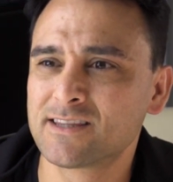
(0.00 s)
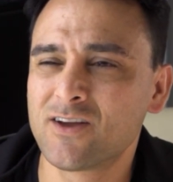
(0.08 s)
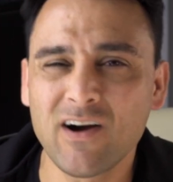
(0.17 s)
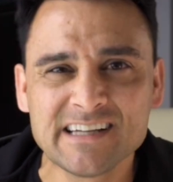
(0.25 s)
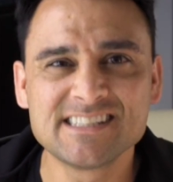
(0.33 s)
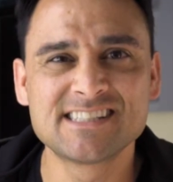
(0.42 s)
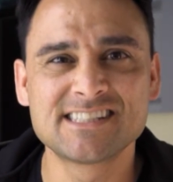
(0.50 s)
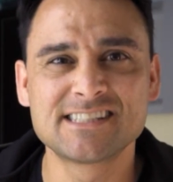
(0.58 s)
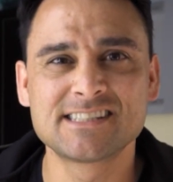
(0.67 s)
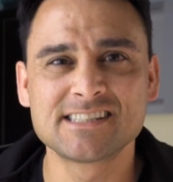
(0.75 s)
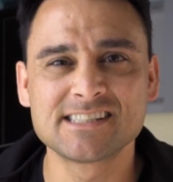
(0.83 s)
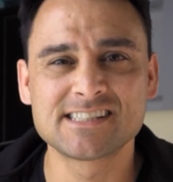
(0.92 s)

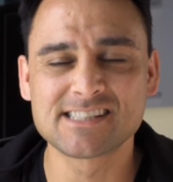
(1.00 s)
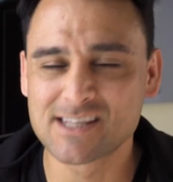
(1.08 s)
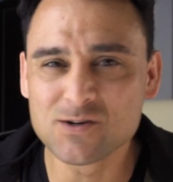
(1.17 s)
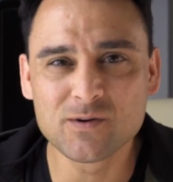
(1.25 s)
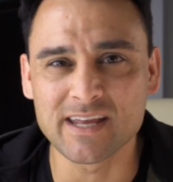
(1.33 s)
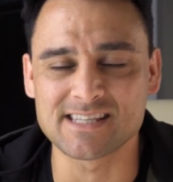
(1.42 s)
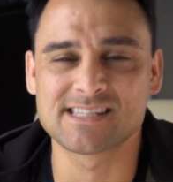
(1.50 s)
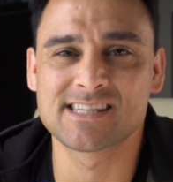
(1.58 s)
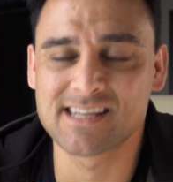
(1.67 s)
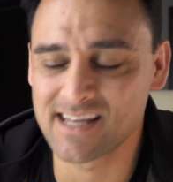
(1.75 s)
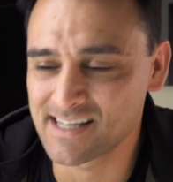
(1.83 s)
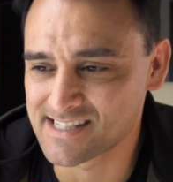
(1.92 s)
guys still get
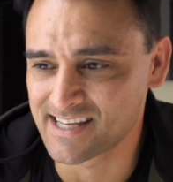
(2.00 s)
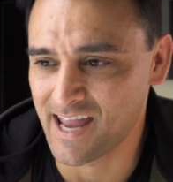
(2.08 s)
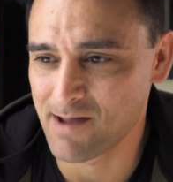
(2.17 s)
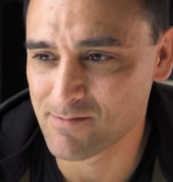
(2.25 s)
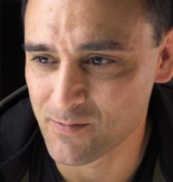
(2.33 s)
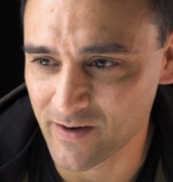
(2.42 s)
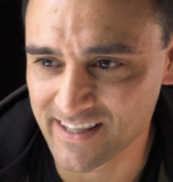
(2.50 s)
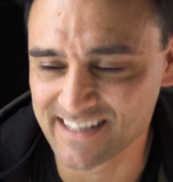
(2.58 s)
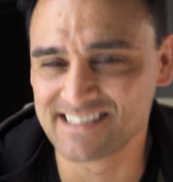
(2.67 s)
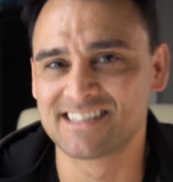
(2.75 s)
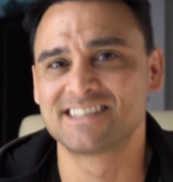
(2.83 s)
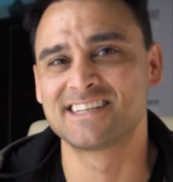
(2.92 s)
scammed by
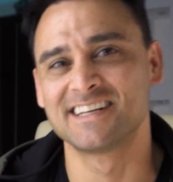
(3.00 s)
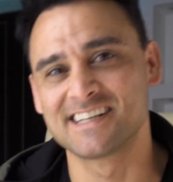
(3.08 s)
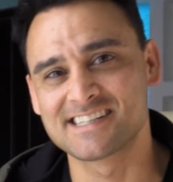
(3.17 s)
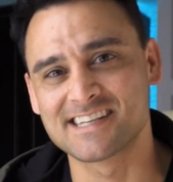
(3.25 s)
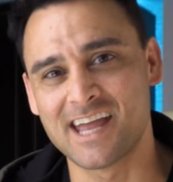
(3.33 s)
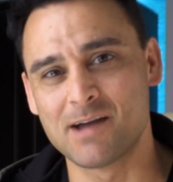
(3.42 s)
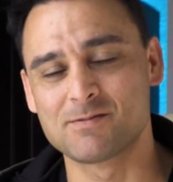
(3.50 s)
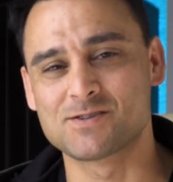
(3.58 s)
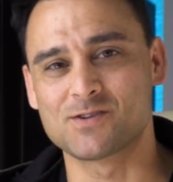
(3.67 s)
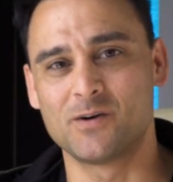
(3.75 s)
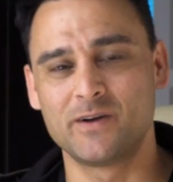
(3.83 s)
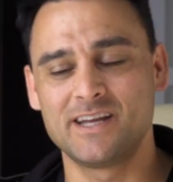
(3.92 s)
these Tinder scammers,
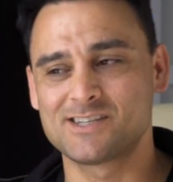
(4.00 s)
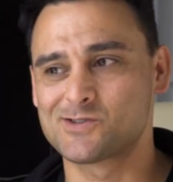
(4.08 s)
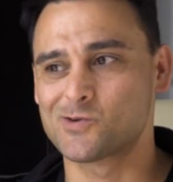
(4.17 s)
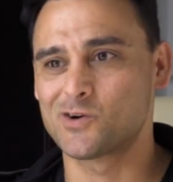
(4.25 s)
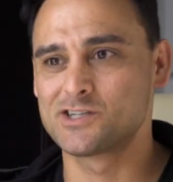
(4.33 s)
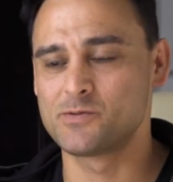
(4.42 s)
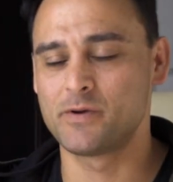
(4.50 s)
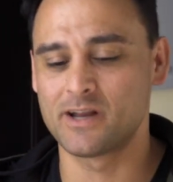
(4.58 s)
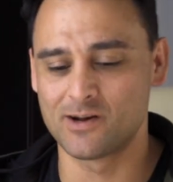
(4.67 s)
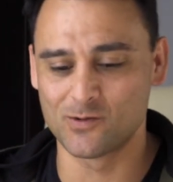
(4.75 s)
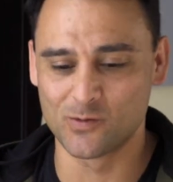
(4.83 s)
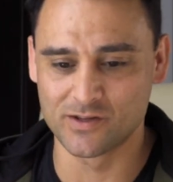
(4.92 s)
right? We hear stories about
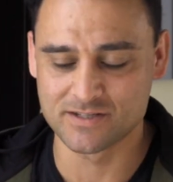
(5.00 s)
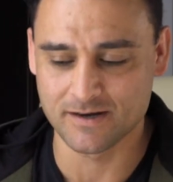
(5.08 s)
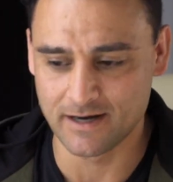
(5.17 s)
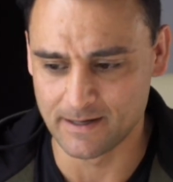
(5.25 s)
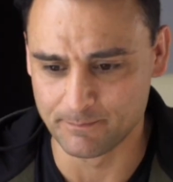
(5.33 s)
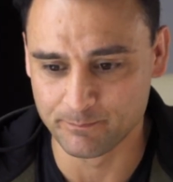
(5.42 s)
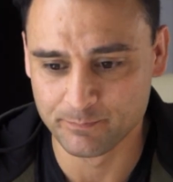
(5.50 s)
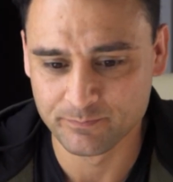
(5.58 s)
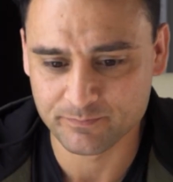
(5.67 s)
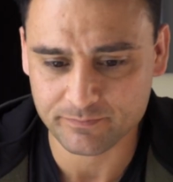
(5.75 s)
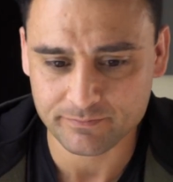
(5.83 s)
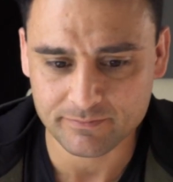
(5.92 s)
it all the time.
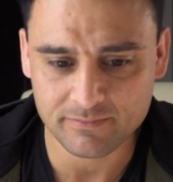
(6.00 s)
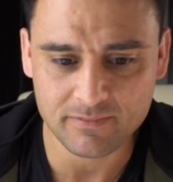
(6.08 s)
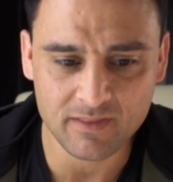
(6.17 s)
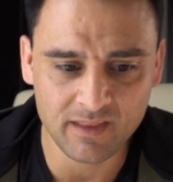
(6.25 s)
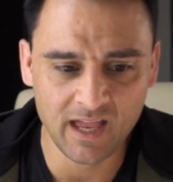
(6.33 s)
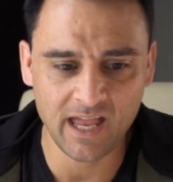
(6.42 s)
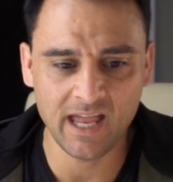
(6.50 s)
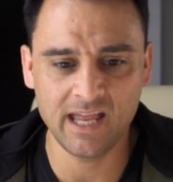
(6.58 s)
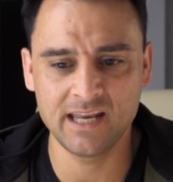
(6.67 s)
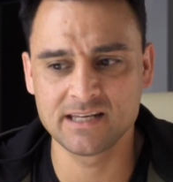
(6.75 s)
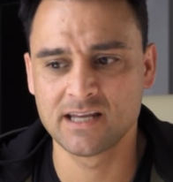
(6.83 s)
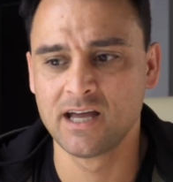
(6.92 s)

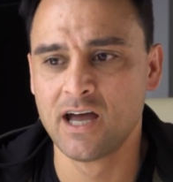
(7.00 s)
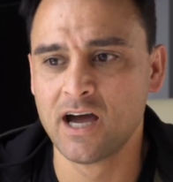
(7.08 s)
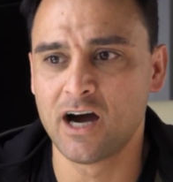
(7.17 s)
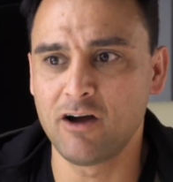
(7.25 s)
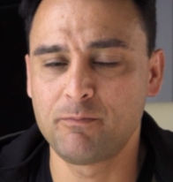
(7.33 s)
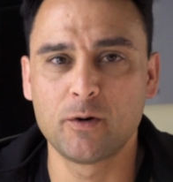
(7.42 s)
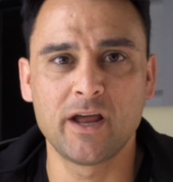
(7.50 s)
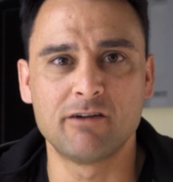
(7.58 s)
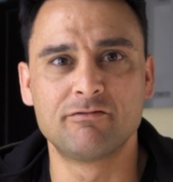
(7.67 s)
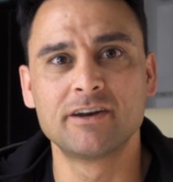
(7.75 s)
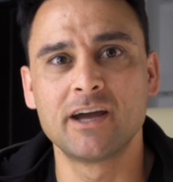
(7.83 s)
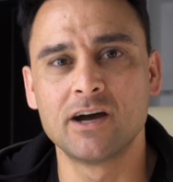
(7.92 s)
And I've put
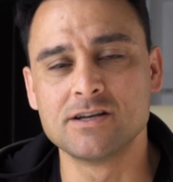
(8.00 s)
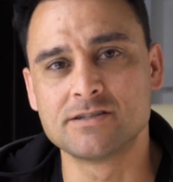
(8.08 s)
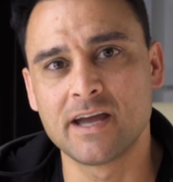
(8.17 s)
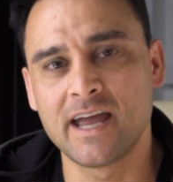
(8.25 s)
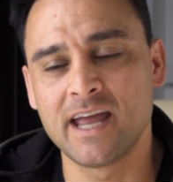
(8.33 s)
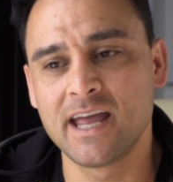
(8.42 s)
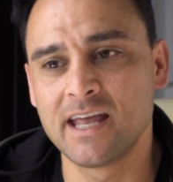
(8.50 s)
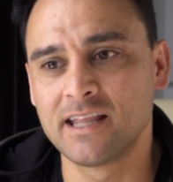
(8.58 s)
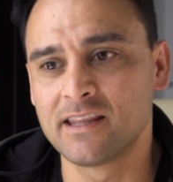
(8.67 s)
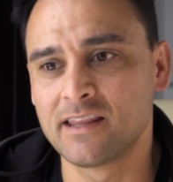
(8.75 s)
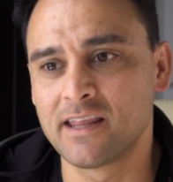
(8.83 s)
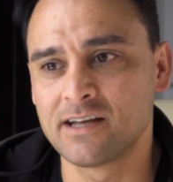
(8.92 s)
out videos
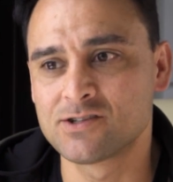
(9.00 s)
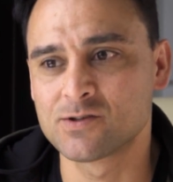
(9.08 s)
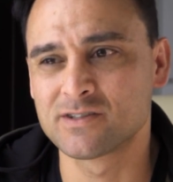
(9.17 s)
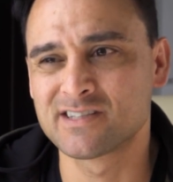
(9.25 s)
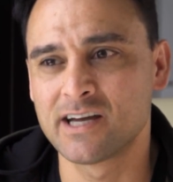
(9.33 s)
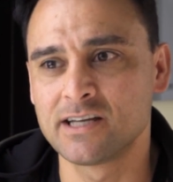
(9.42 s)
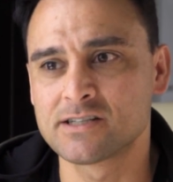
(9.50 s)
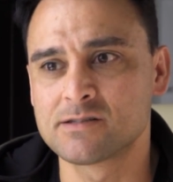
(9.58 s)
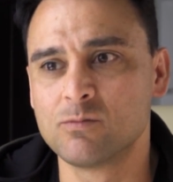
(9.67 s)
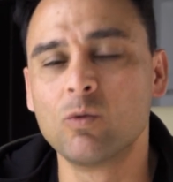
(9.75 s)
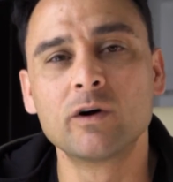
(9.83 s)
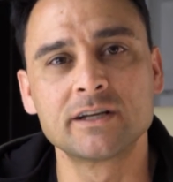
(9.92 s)
and they sort of tell you
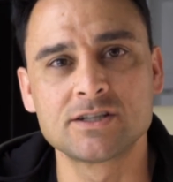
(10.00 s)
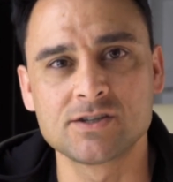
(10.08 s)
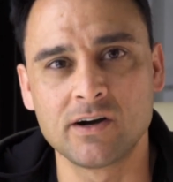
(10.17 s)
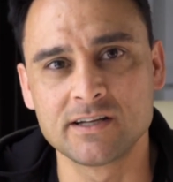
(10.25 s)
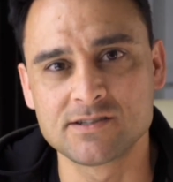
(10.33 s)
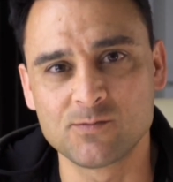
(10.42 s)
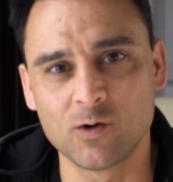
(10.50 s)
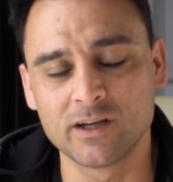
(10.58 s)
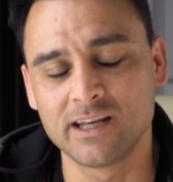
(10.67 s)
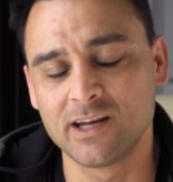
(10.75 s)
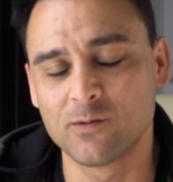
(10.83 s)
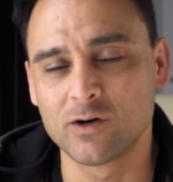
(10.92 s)
some warning signs of what
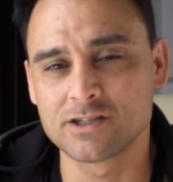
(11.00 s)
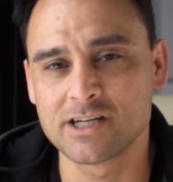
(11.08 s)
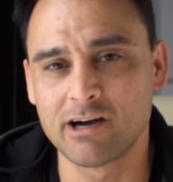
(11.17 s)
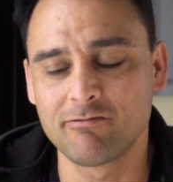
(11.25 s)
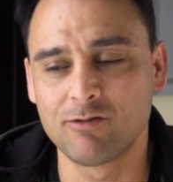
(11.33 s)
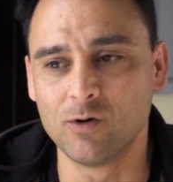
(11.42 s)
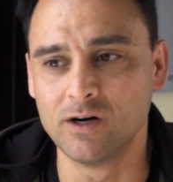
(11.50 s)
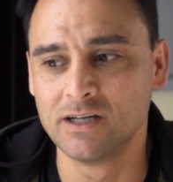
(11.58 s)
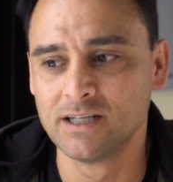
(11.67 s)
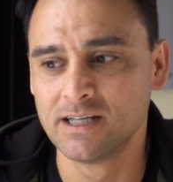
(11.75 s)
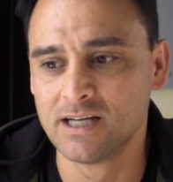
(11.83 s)
you need to watch out for